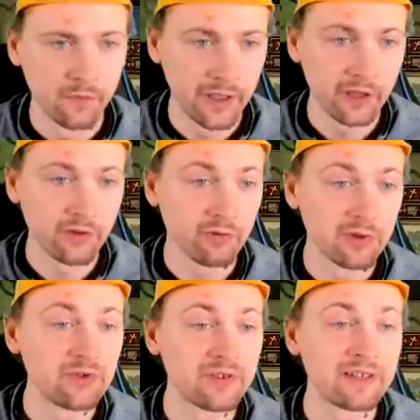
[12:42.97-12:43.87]
With another
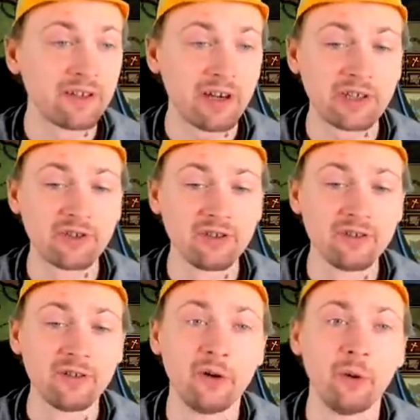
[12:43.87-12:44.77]
religious
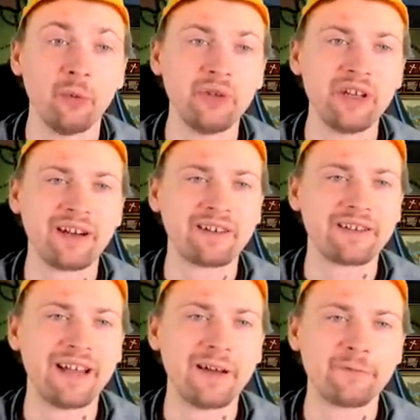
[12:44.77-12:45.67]
interaction, we are
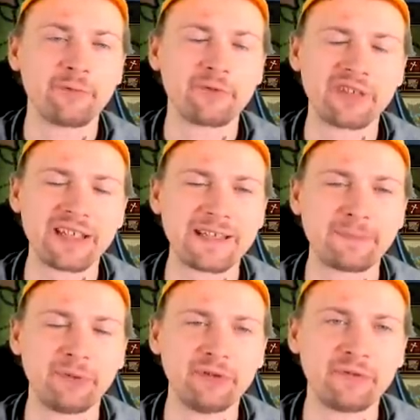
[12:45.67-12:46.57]
down to
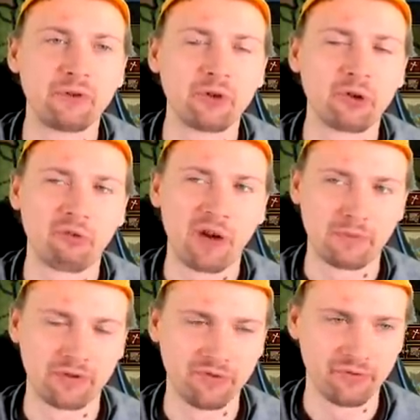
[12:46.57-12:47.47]
6.4 corruption